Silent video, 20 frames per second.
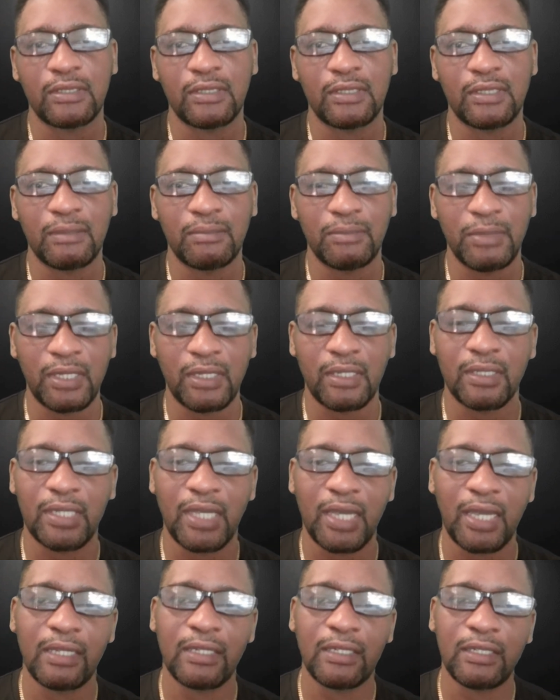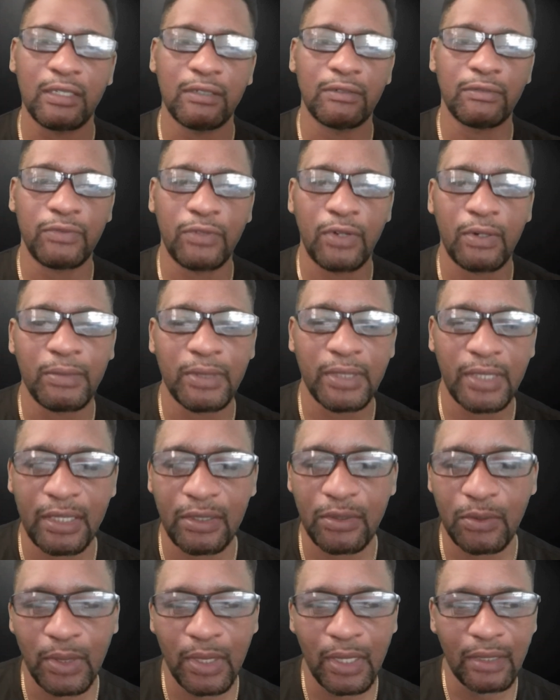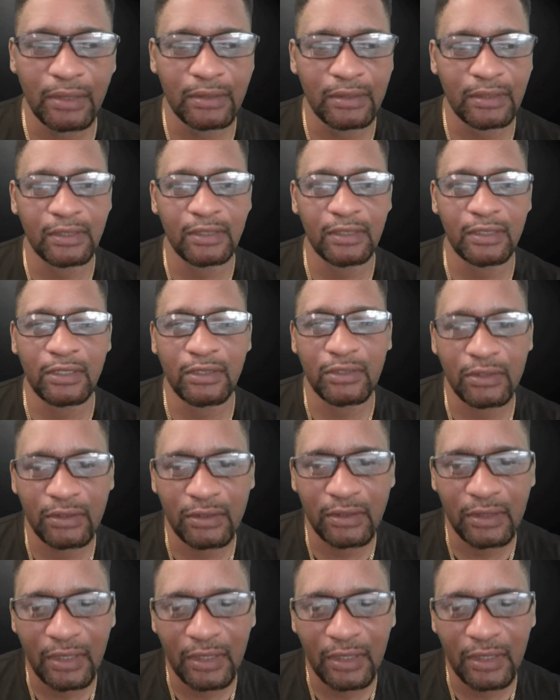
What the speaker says: and then make a highly informed and educated decision.